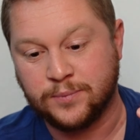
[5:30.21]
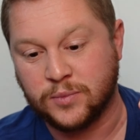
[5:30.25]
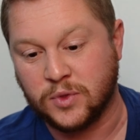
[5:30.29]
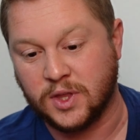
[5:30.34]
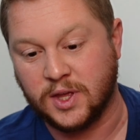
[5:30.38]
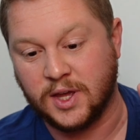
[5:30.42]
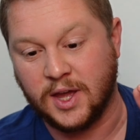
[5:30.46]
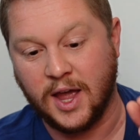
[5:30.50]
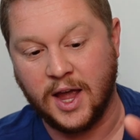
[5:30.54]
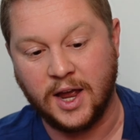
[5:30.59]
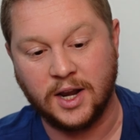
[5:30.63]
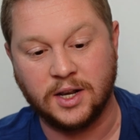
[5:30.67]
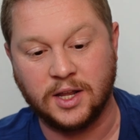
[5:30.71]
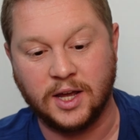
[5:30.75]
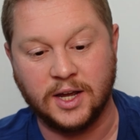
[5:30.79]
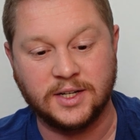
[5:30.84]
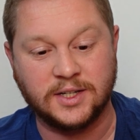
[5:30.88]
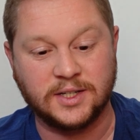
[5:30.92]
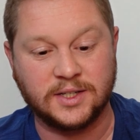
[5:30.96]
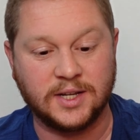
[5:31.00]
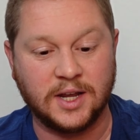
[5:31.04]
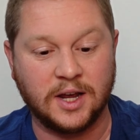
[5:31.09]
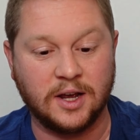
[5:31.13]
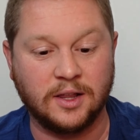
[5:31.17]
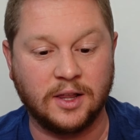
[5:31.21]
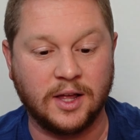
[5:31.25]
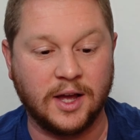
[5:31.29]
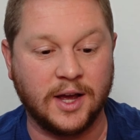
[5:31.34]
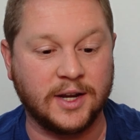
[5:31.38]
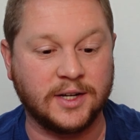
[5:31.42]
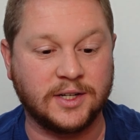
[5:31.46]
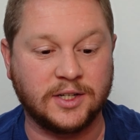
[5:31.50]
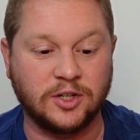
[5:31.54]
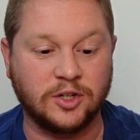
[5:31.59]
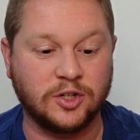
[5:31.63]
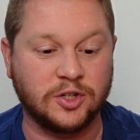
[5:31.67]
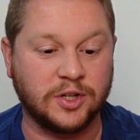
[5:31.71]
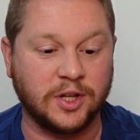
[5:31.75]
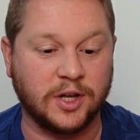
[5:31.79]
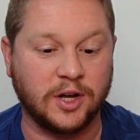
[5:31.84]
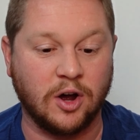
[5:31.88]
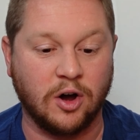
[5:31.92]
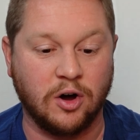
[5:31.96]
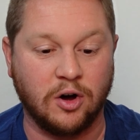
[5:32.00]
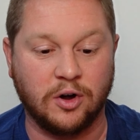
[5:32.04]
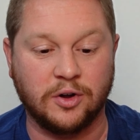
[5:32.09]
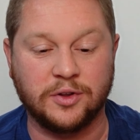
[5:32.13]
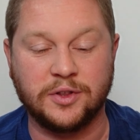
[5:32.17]
The headlights, taillights, usually
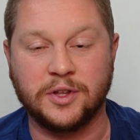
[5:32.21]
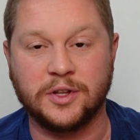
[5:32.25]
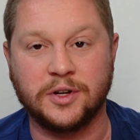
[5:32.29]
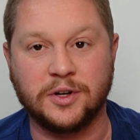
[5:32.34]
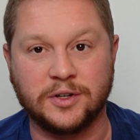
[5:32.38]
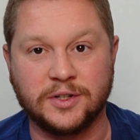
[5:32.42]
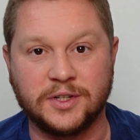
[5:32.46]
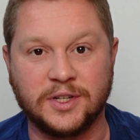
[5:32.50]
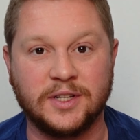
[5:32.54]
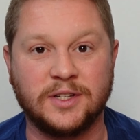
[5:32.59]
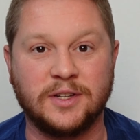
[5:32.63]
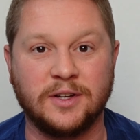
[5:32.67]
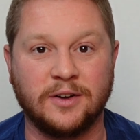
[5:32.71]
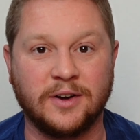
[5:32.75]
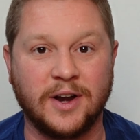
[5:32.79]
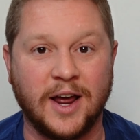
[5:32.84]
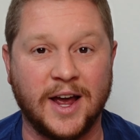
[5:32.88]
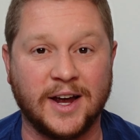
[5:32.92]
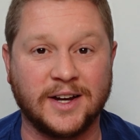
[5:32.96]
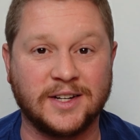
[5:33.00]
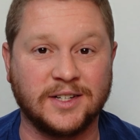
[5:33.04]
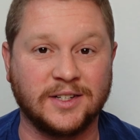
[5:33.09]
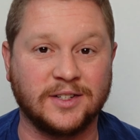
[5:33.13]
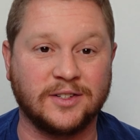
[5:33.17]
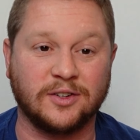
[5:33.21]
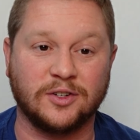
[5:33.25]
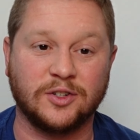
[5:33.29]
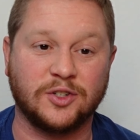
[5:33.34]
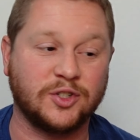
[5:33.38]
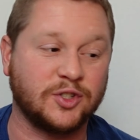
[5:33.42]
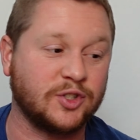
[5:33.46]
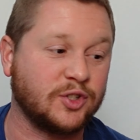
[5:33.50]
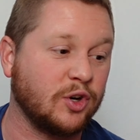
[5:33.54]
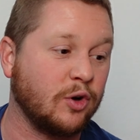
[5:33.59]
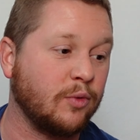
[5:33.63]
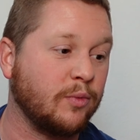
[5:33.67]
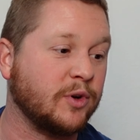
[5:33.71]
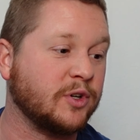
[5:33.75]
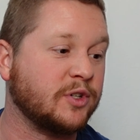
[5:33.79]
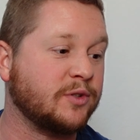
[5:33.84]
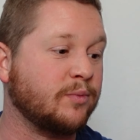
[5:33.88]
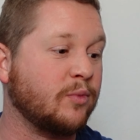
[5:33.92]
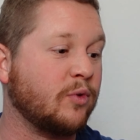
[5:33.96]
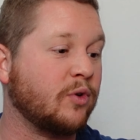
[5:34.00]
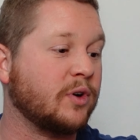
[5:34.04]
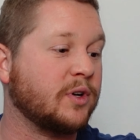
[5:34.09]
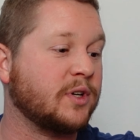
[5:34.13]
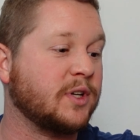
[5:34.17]
all the little detail and accents are so much
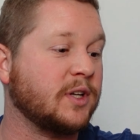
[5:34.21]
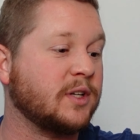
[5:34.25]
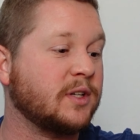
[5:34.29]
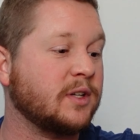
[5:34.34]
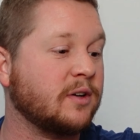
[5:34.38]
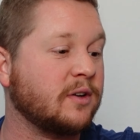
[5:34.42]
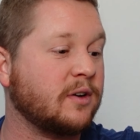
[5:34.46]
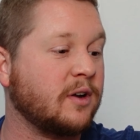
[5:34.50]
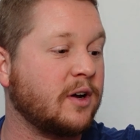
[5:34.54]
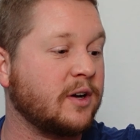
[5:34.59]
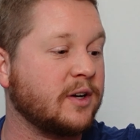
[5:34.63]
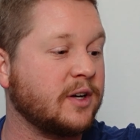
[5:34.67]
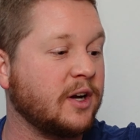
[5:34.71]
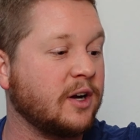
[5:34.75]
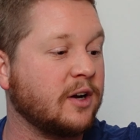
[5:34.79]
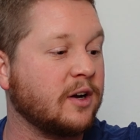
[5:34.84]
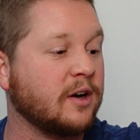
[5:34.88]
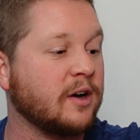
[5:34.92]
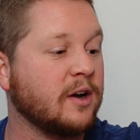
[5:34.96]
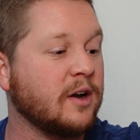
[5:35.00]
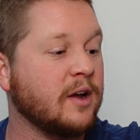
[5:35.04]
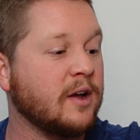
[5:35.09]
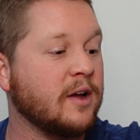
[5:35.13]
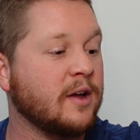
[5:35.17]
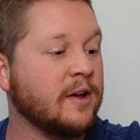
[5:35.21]
more detailed on here.